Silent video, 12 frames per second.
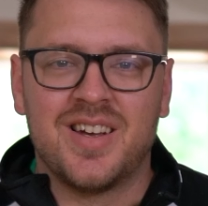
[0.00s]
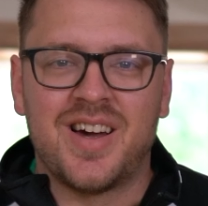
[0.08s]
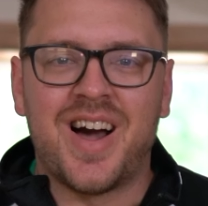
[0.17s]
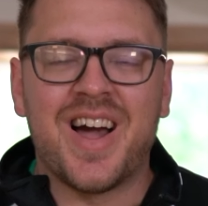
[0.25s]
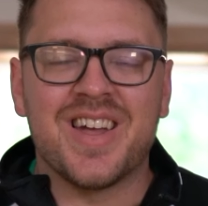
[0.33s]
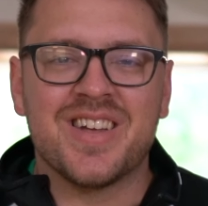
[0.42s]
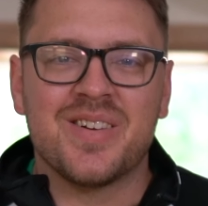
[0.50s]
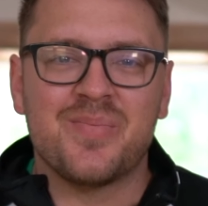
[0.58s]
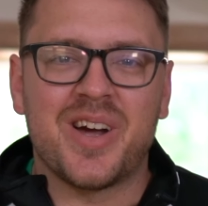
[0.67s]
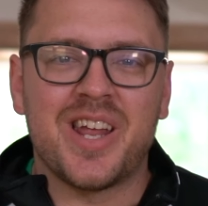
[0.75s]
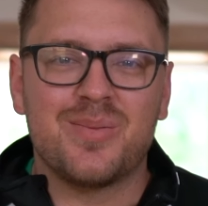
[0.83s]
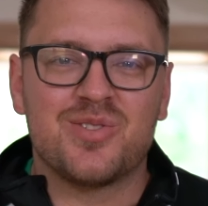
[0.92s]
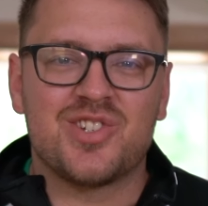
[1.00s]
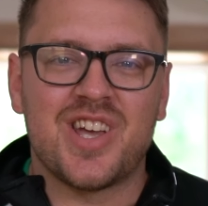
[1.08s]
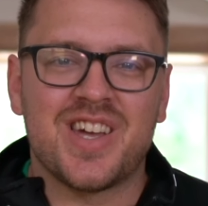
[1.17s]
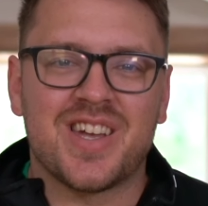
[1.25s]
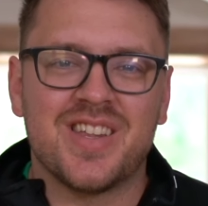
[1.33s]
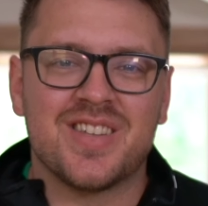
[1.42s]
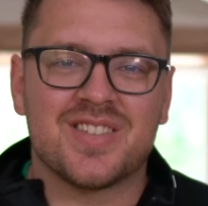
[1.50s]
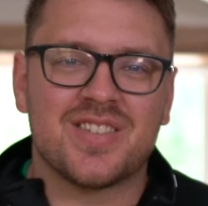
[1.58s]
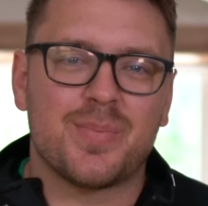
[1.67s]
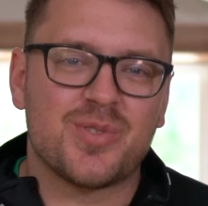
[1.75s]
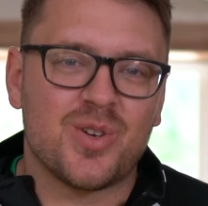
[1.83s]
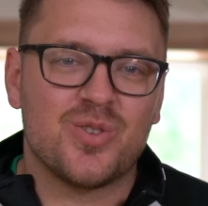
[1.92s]
Hi, my name's Jake and this is
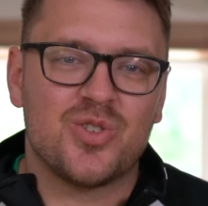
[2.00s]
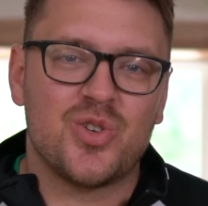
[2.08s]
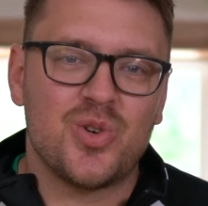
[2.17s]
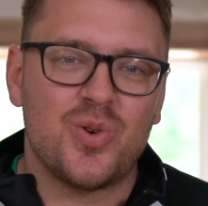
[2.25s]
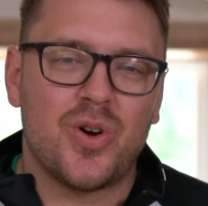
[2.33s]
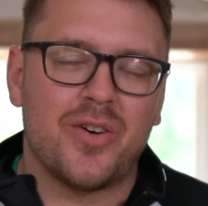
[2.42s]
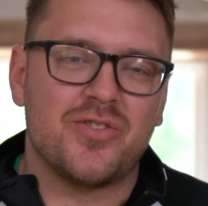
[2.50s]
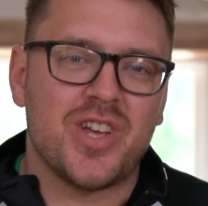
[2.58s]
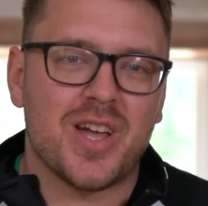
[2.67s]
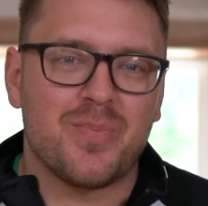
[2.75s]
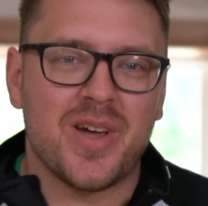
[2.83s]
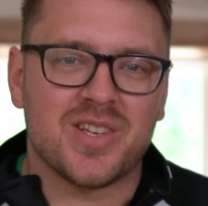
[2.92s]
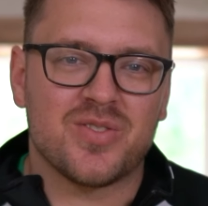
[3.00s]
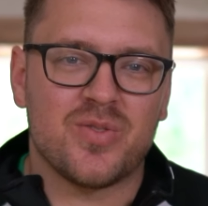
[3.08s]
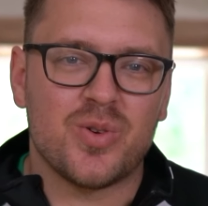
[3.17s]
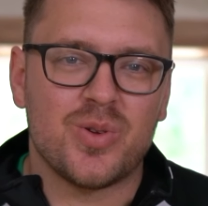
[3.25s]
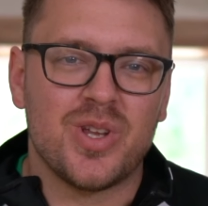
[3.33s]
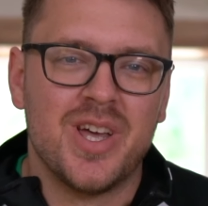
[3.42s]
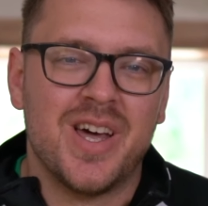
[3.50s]
episode 2 of Jake Makes Food.